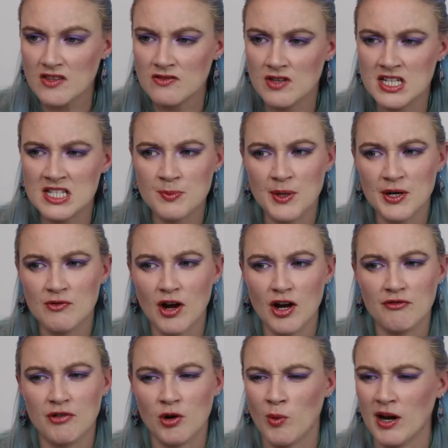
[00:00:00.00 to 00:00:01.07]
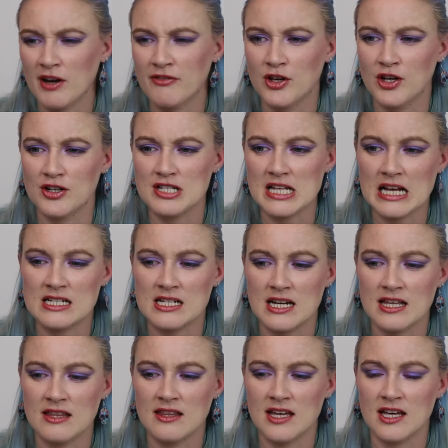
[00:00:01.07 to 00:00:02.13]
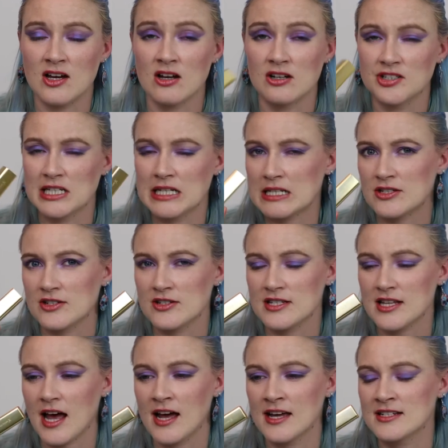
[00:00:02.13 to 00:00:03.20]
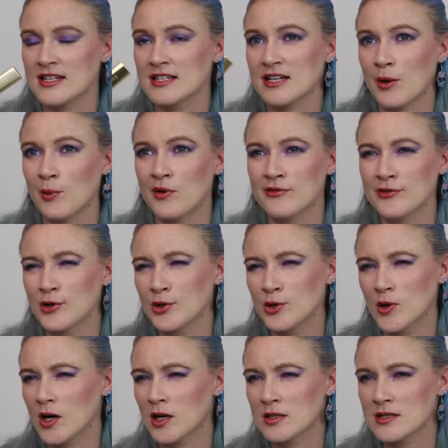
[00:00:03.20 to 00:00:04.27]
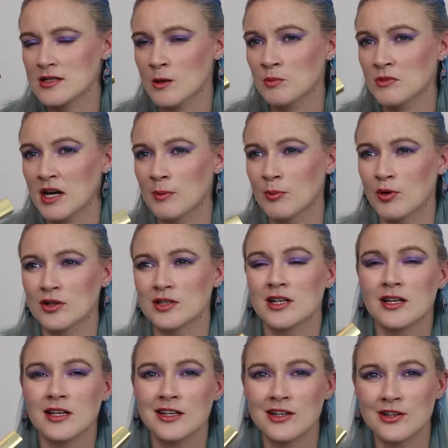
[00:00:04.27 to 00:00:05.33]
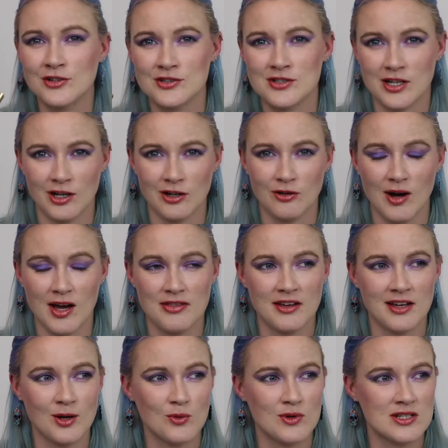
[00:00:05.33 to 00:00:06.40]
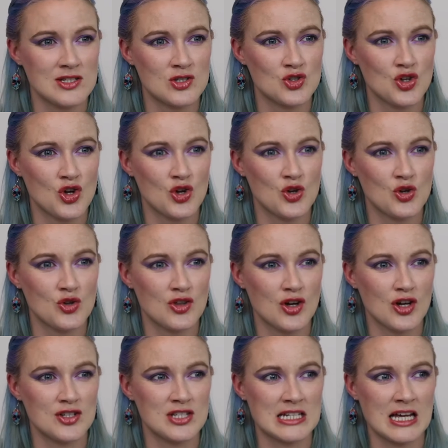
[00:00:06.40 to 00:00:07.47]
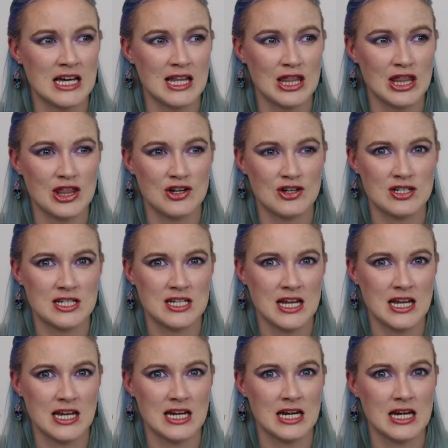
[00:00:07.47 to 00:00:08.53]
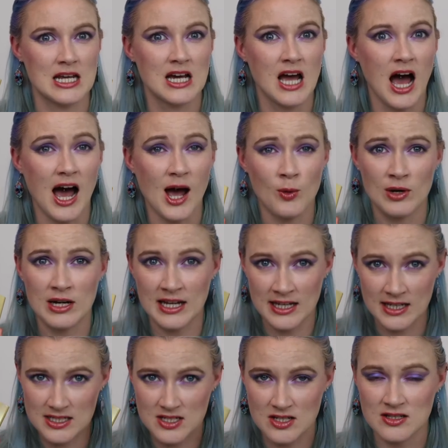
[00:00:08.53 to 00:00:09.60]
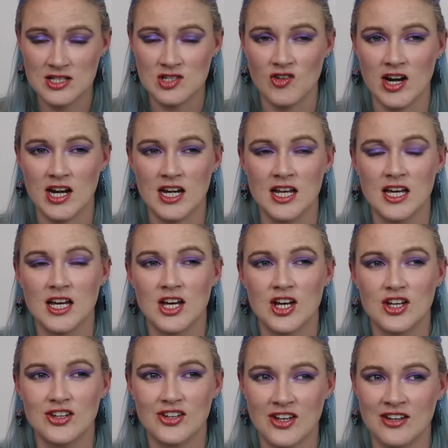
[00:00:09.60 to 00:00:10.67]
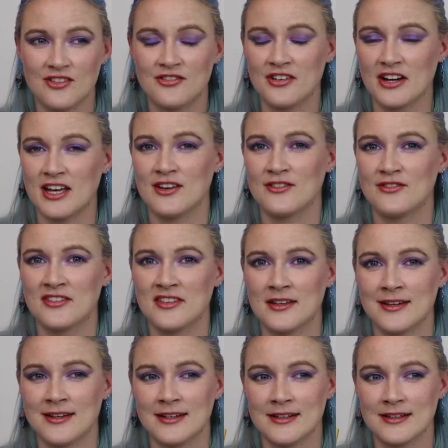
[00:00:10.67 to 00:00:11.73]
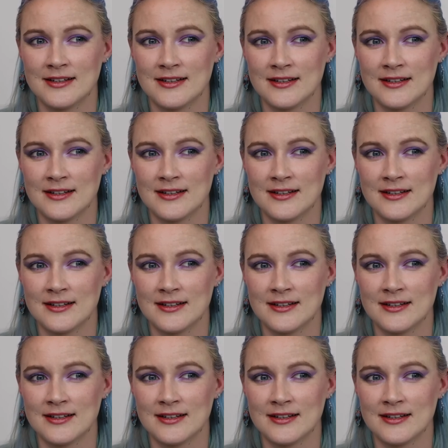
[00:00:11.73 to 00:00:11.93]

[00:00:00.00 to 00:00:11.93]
These have been around for quite a few years actually, the colour elixirs. I did a review on some that I bought years ago. I think it was 2013. I will link it on the screen. You can forgive the